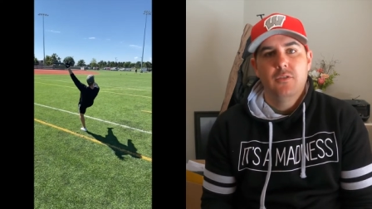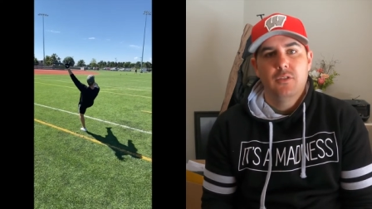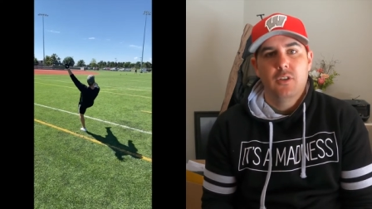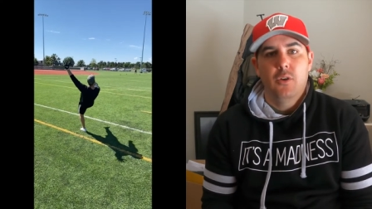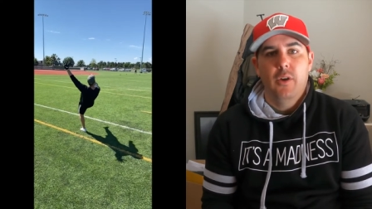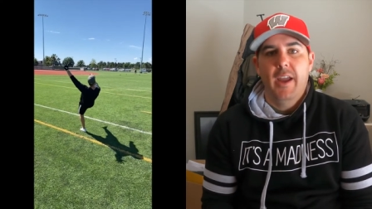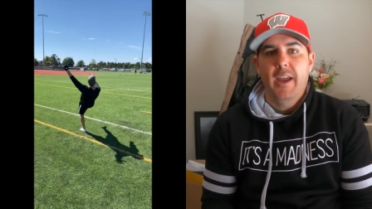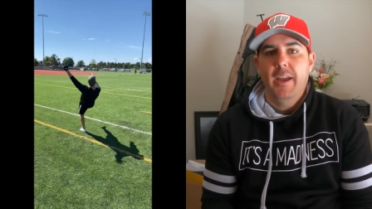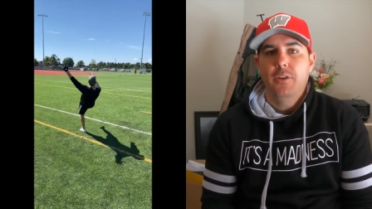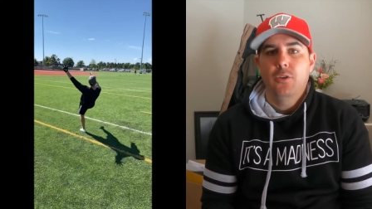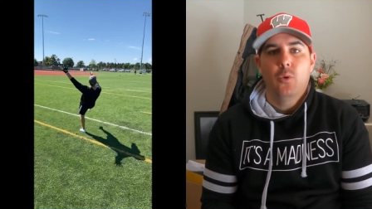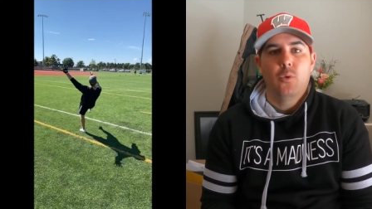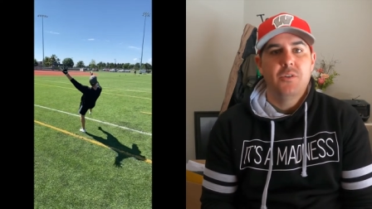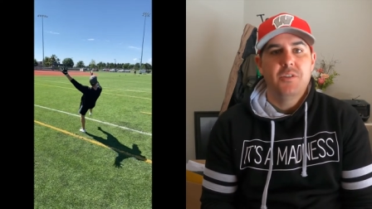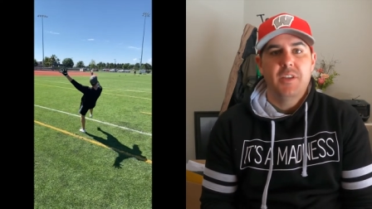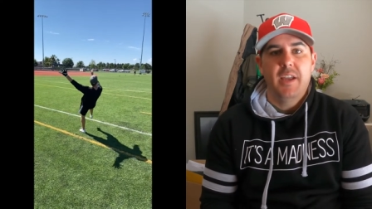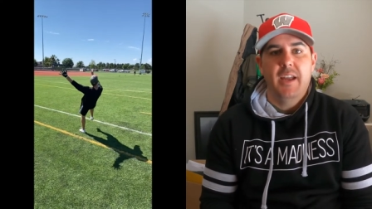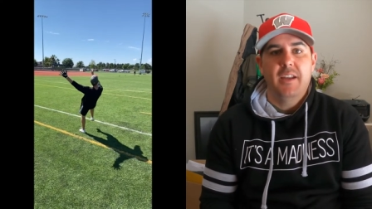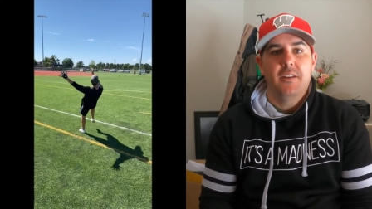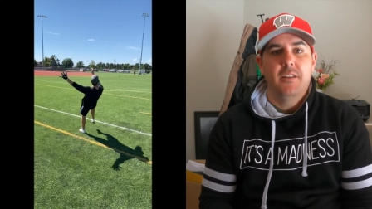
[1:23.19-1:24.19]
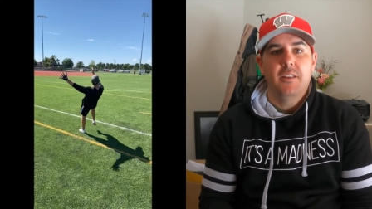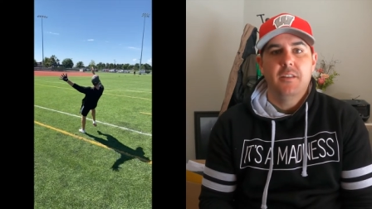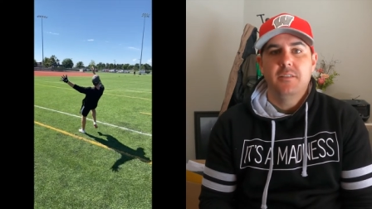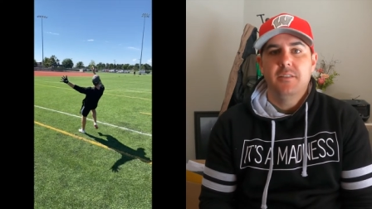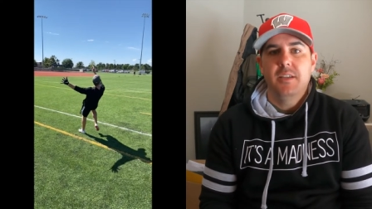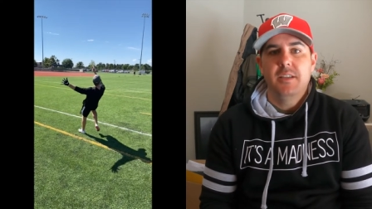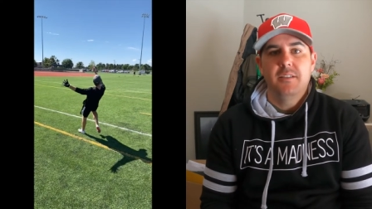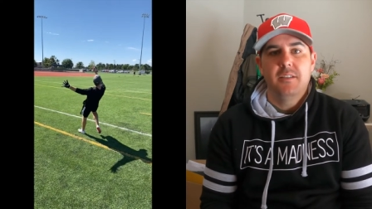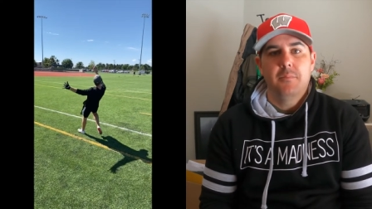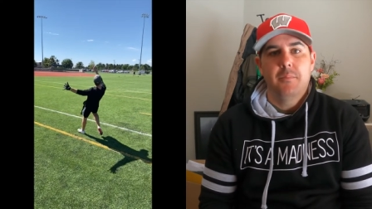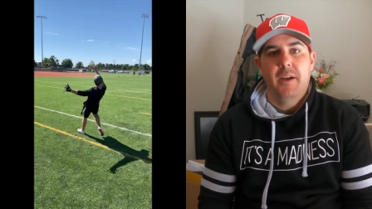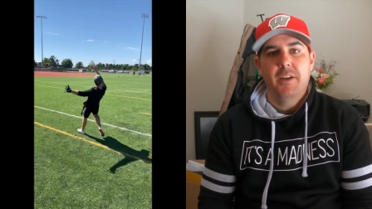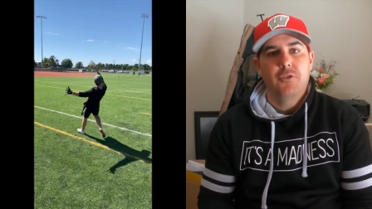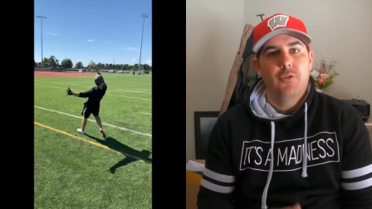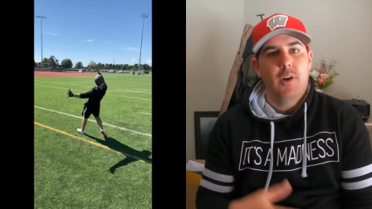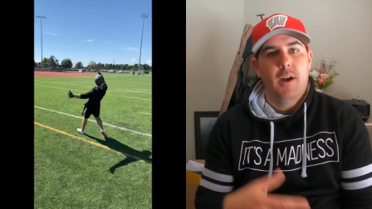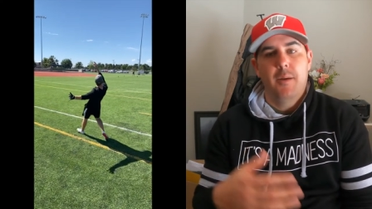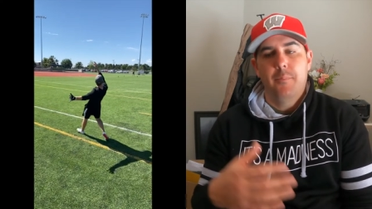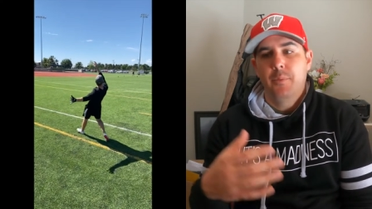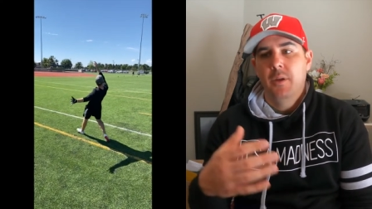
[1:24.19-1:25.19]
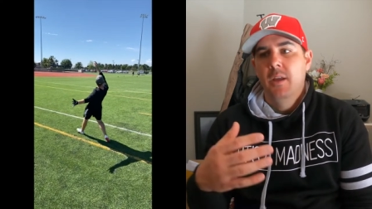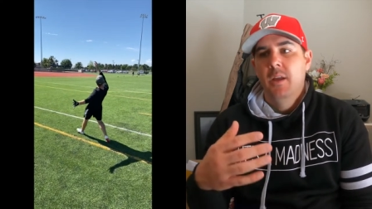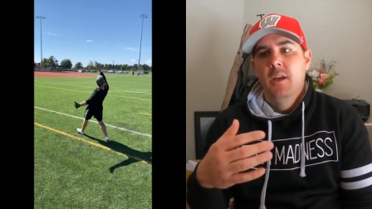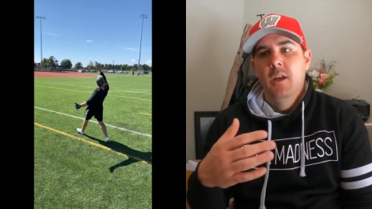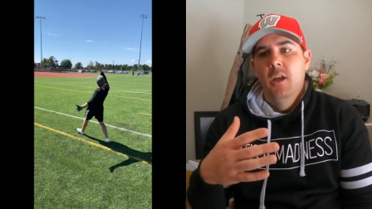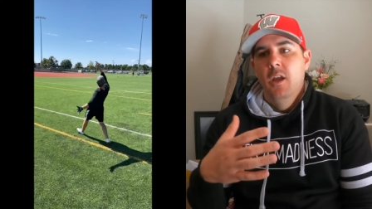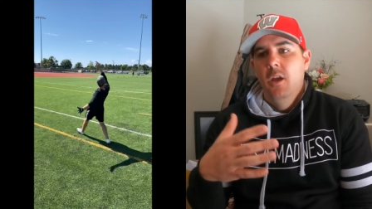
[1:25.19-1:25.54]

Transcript: So, hey, towards the end of the season, my drop